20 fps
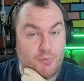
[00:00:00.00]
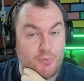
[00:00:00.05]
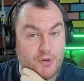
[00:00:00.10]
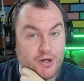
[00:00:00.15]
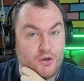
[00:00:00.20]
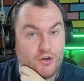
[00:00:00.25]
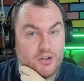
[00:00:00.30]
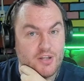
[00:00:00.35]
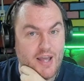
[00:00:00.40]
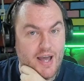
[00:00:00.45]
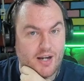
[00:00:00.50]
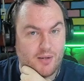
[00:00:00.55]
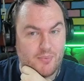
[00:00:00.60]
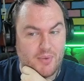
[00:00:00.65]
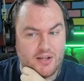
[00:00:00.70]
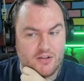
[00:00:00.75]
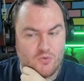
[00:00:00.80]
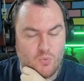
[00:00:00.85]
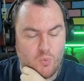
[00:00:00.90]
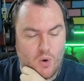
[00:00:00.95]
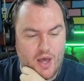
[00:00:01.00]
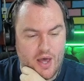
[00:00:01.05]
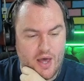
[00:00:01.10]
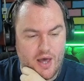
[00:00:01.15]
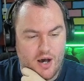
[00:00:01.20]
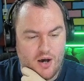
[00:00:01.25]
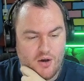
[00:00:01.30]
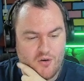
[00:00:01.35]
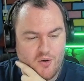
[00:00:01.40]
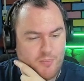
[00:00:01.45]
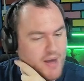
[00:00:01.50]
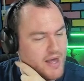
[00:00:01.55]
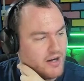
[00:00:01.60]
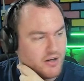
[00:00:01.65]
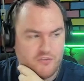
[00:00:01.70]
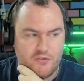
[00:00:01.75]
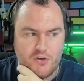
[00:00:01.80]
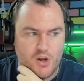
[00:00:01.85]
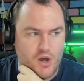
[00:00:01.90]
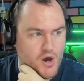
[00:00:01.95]
pretty good in the anime as well.
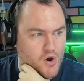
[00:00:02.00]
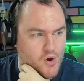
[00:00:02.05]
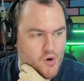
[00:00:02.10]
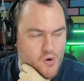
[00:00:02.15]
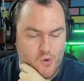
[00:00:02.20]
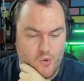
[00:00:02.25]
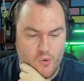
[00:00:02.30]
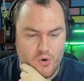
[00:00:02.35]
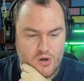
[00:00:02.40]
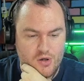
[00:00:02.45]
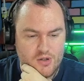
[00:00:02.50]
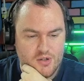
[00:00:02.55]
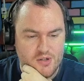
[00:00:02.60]
Competitive, no.